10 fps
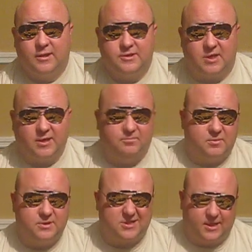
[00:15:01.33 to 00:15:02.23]
cheap,
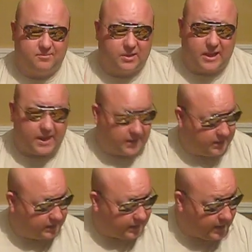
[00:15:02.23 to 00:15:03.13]
just keep it, can't hit
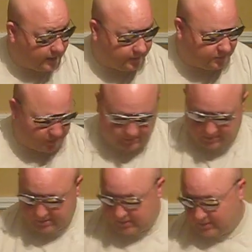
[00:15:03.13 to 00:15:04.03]
it again. But
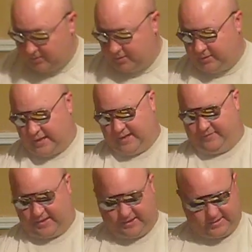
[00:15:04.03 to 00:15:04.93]
I've
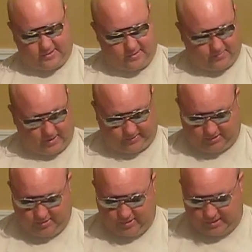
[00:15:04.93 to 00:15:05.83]
had this on about
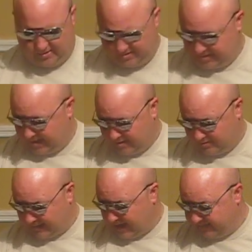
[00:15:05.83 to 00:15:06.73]
2 years now
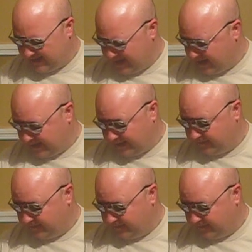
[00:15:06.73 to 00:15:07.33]
and haven't had any